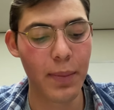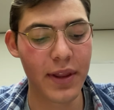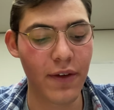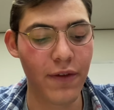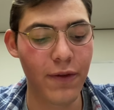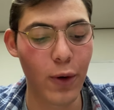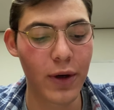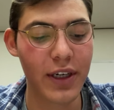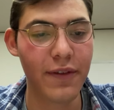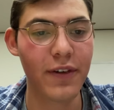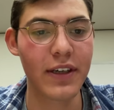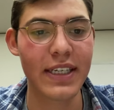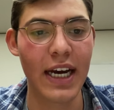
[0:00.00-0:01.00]
But the 4
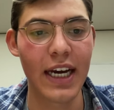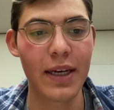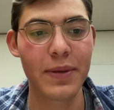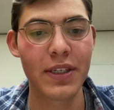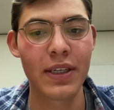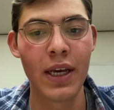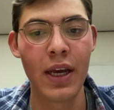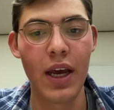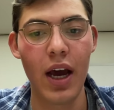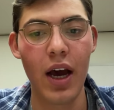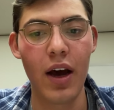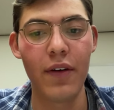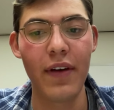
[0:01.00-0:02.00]
different types
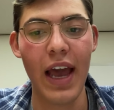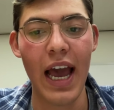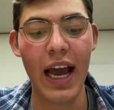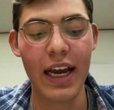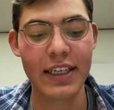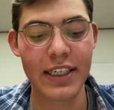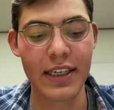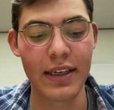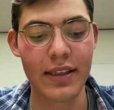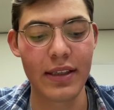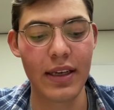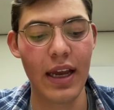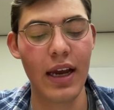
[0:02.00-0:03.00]
of
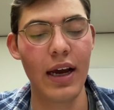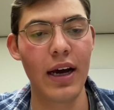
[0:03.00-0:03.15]
action,